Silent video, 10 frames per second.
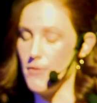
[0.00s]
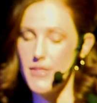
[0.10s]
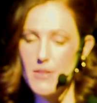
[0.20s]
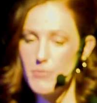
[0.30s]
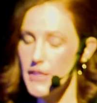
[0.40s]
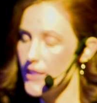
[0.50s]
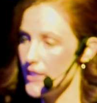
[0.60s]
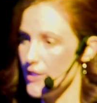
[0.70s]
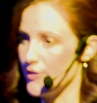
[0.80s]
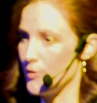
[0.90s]
It was a
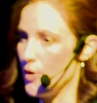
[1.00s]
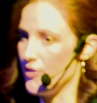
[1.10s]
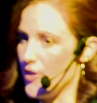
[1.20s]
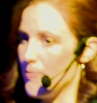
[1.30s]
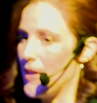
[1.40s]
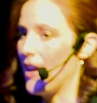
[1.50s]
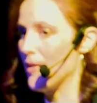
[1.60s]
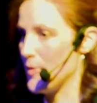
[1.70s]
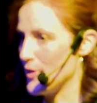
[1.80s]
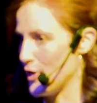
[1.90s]
completely different role from being
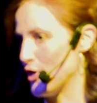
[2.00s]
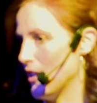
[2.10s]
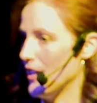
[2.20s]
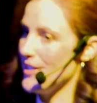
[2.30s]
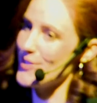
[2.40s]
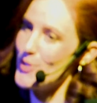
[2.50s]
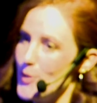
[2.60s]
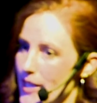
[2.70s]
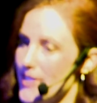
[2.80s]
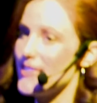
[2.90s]
a musician and a
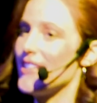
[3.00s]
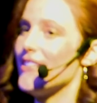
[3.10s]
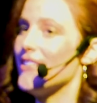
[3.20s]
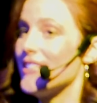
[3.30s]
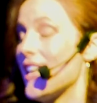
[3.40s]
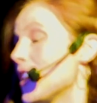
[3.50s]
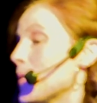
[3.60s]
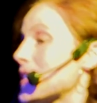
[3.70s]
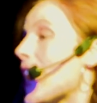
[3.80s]
student, and instead I was